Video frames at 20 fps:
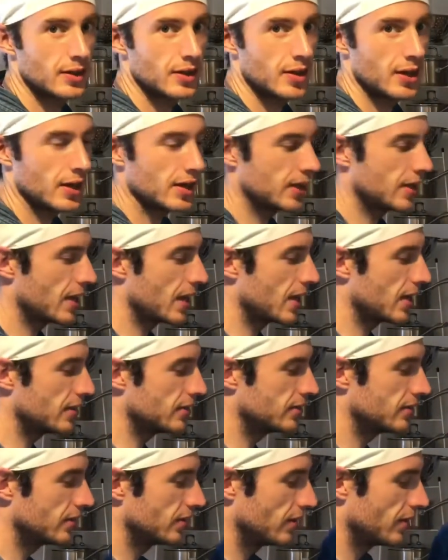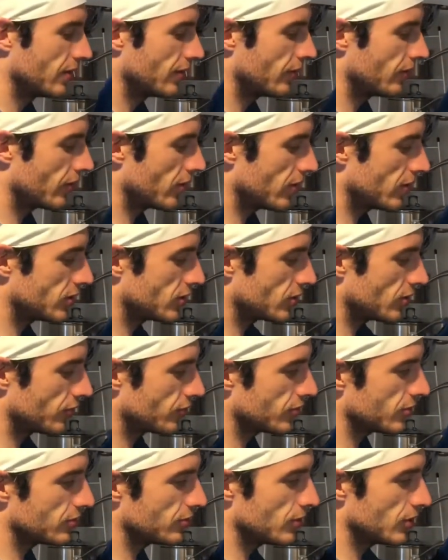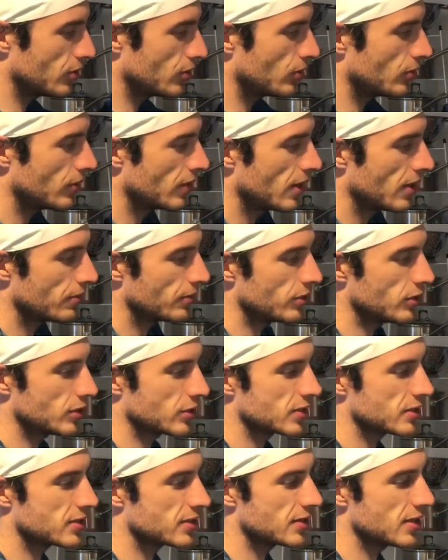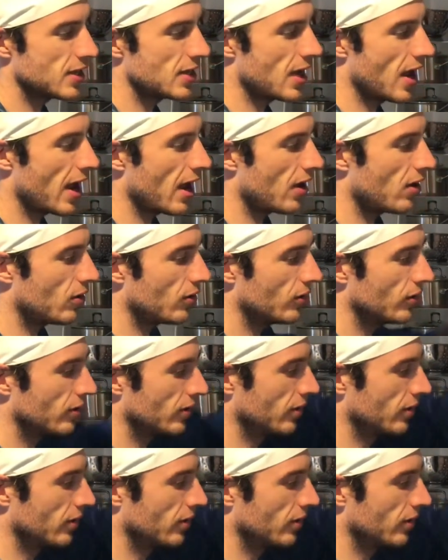Again, very soft in the middle, but you can see how